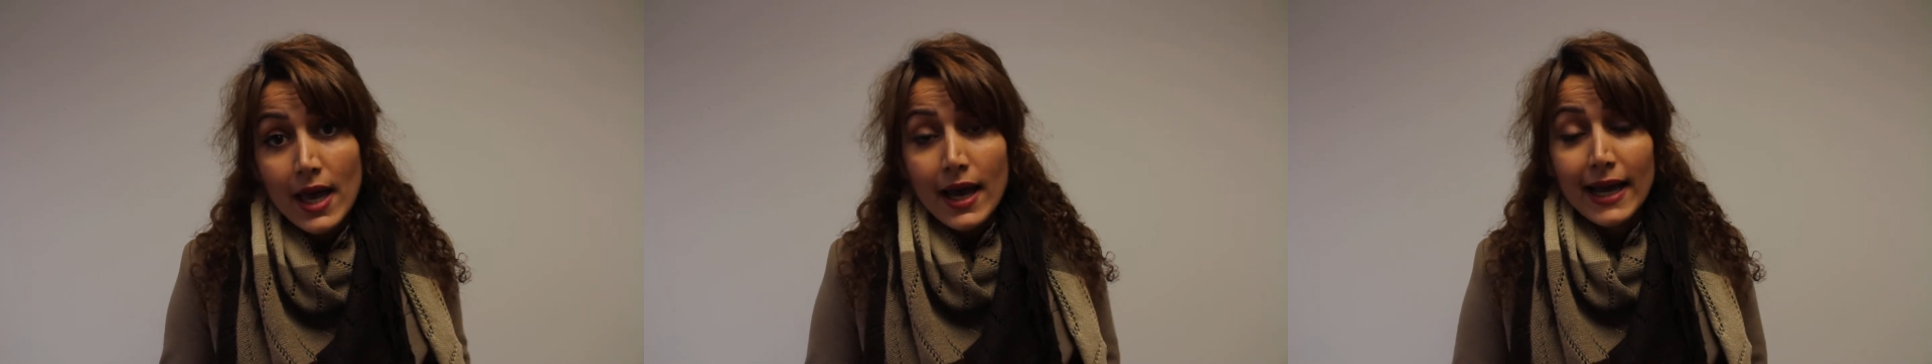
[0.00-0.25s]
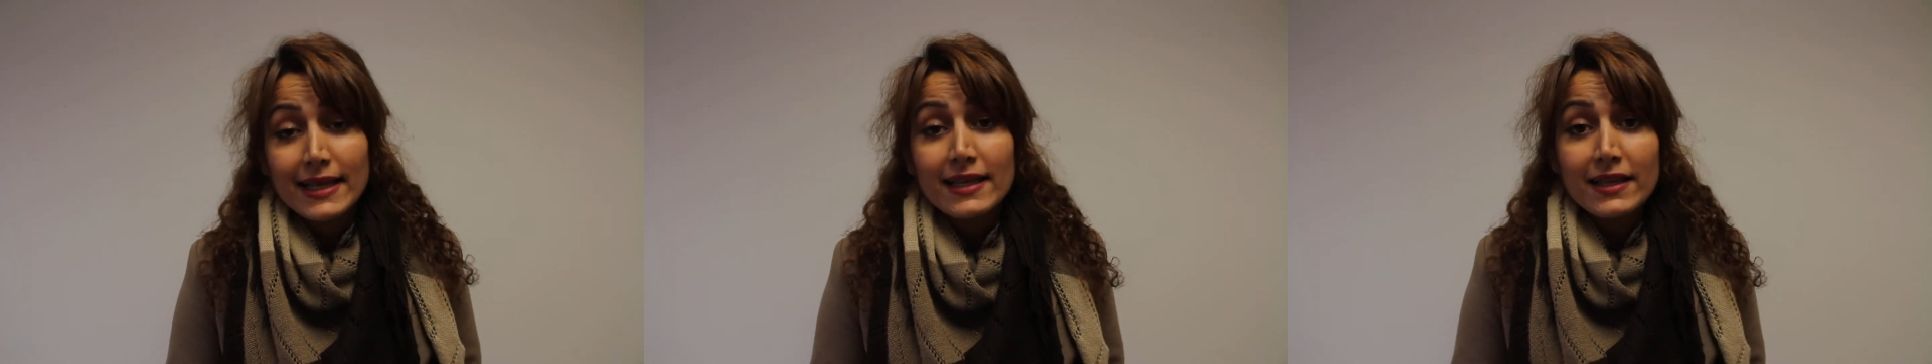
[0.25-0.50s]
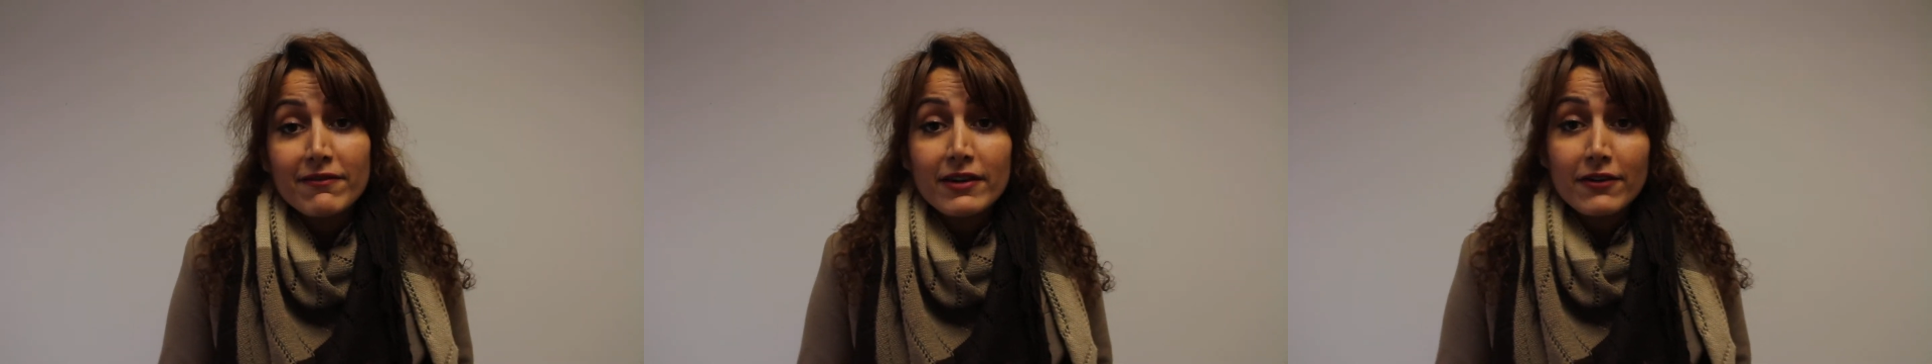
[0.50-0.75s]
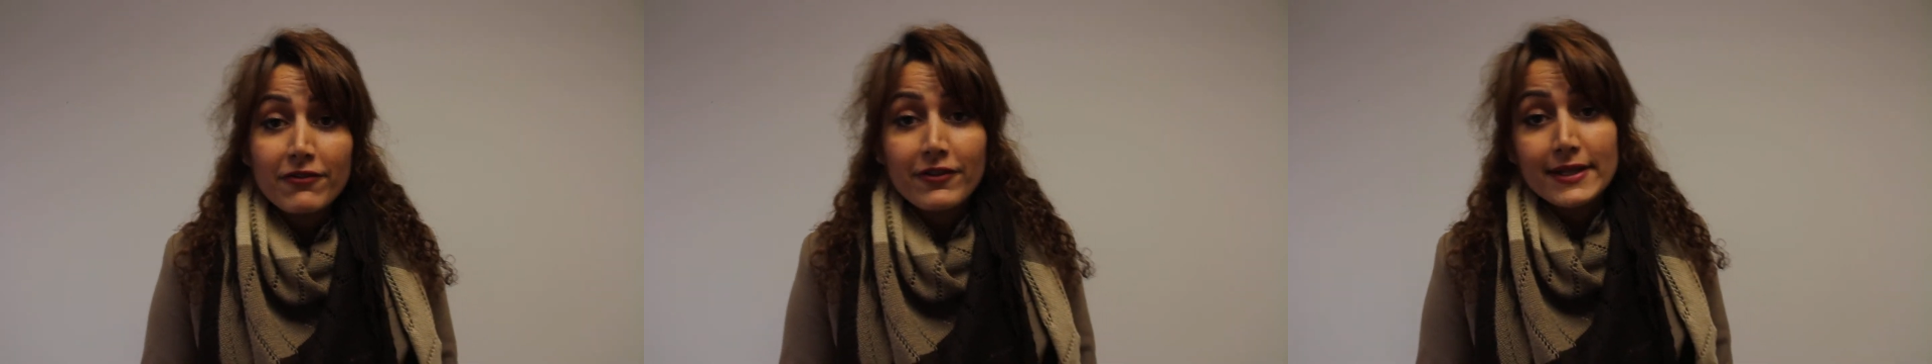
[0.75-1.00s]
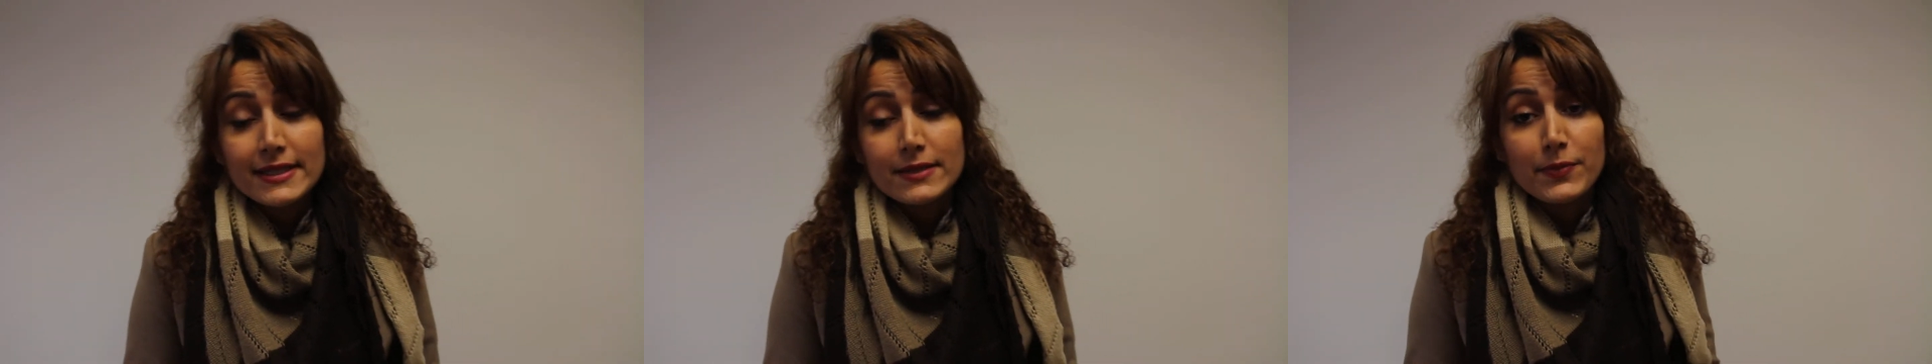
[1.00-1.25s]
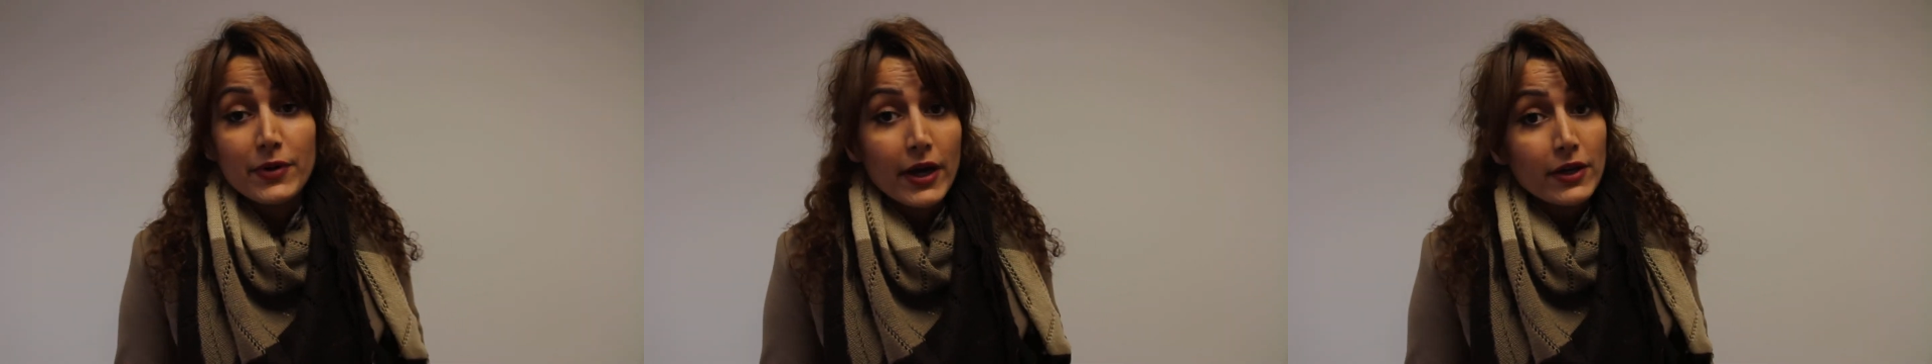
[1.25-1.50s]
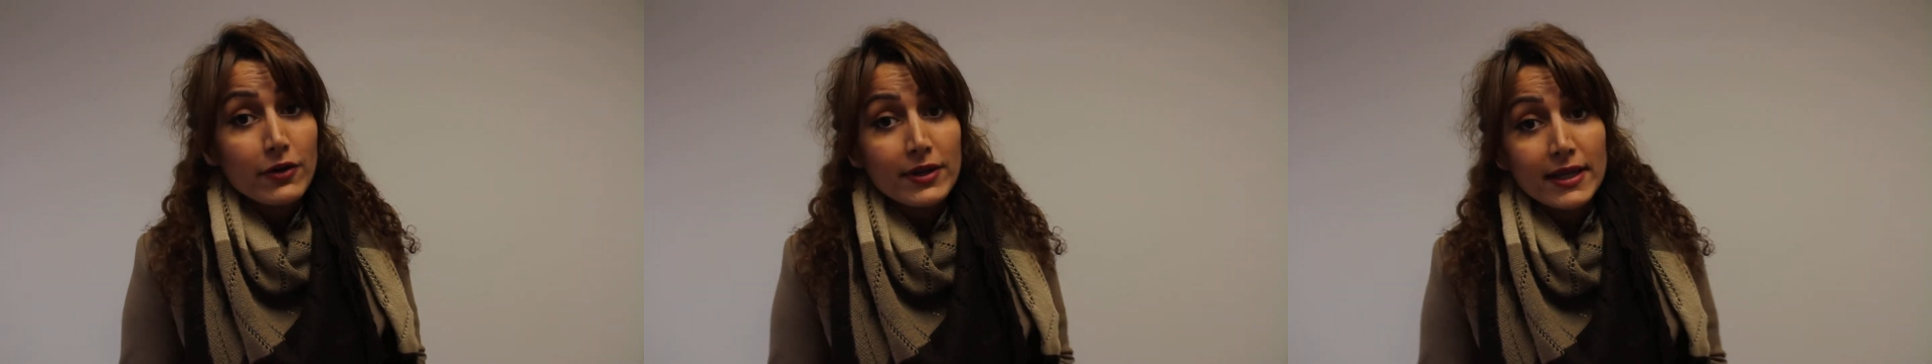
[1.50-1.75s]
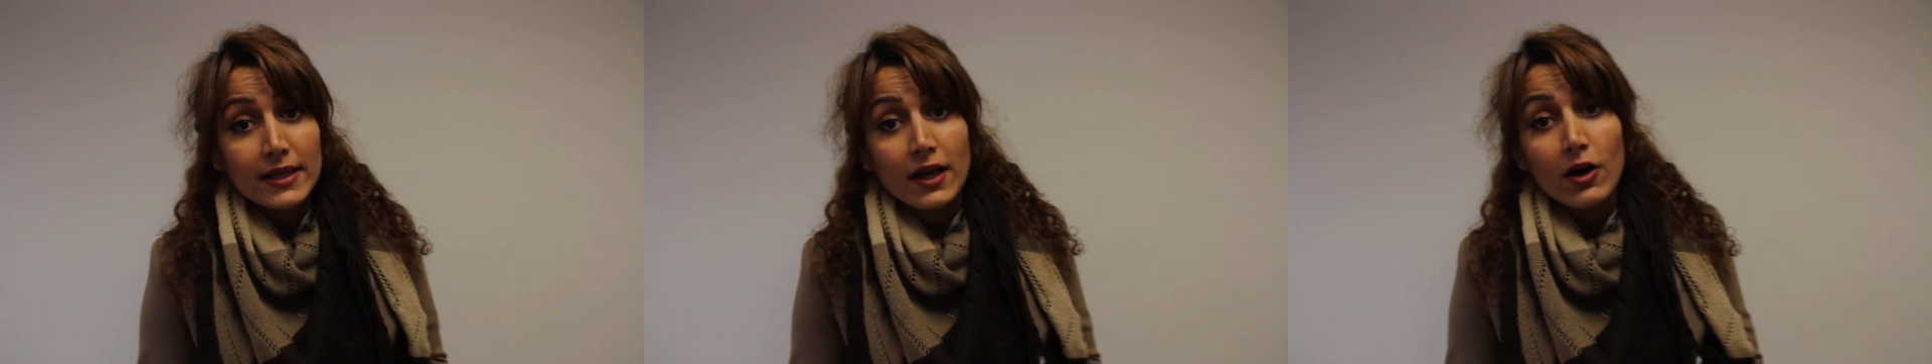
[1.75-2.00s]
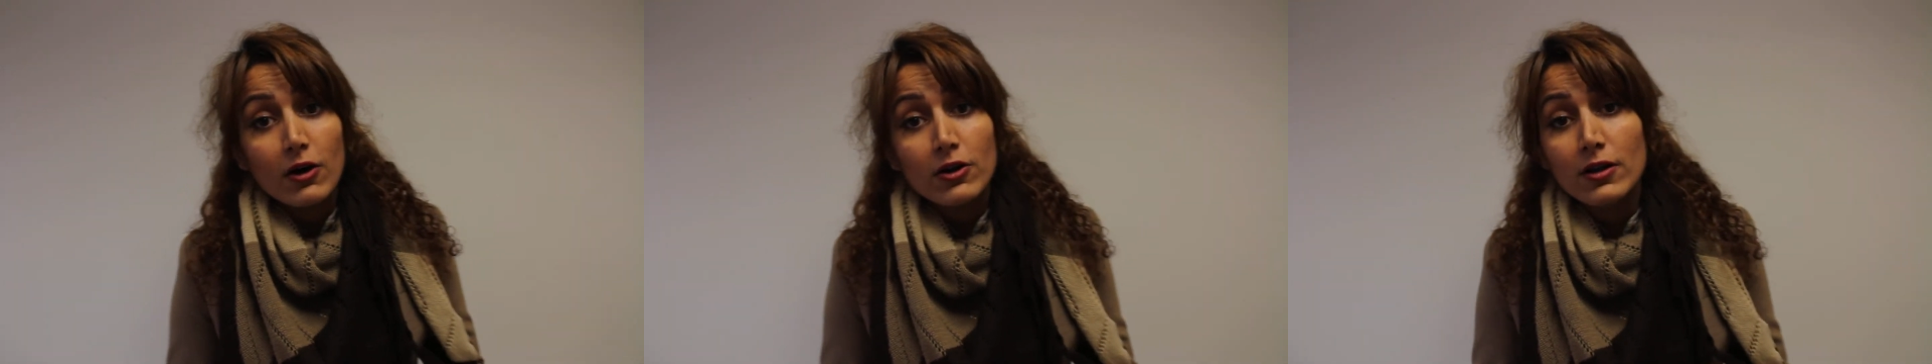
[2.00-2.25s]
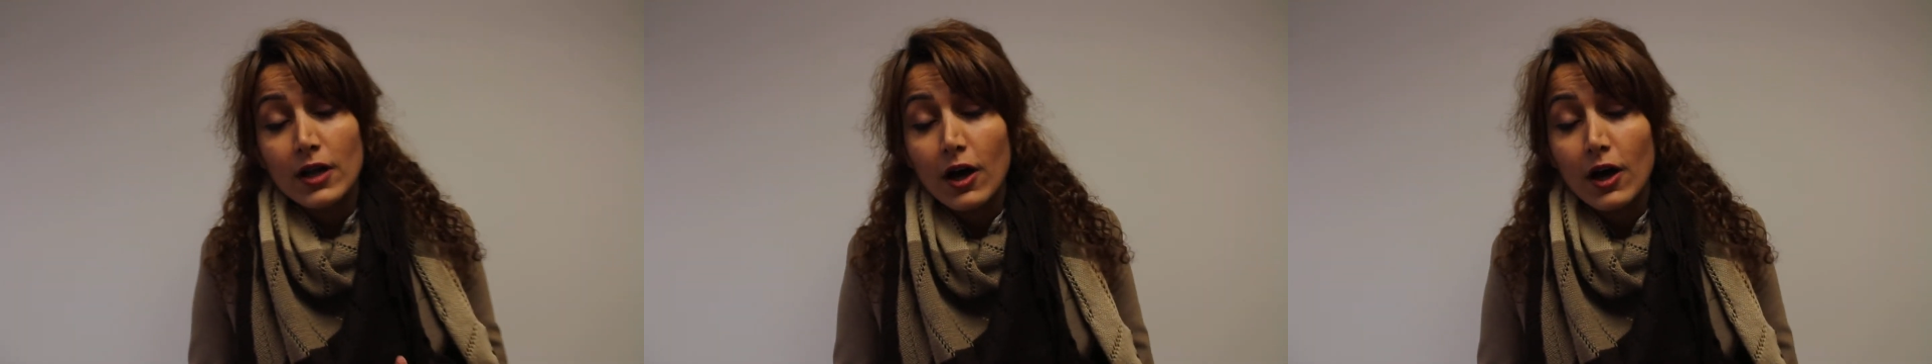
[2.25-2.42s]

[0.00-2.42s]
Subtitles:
I think the very first priority in all